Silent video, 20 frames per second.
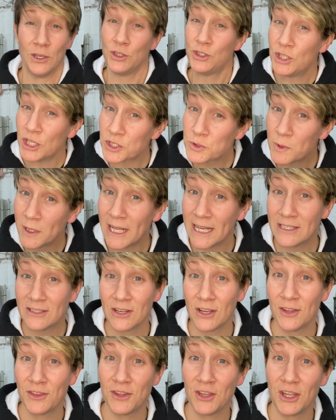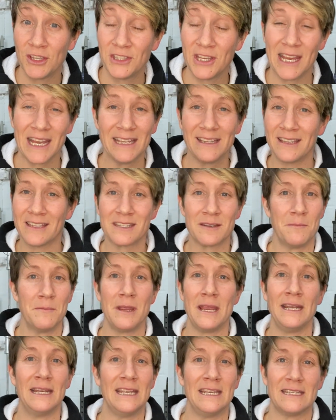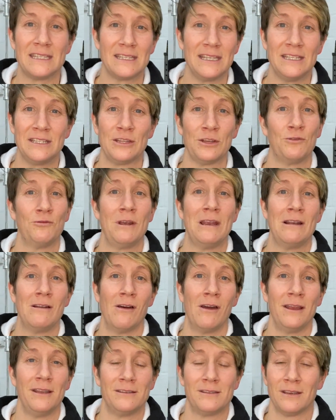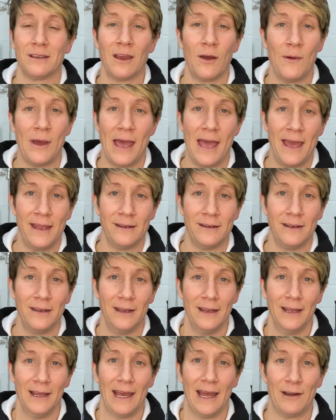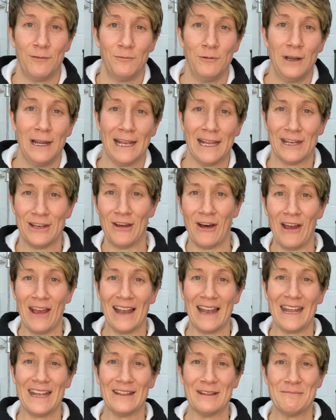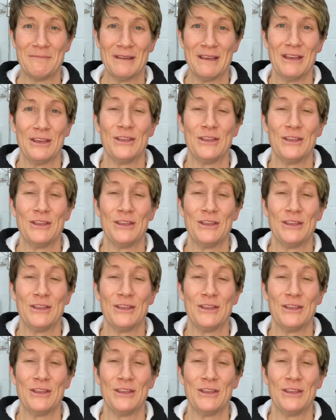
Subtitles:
Just when they turn 13 doesn't mean it's the green light to go ahead and really annihilate them.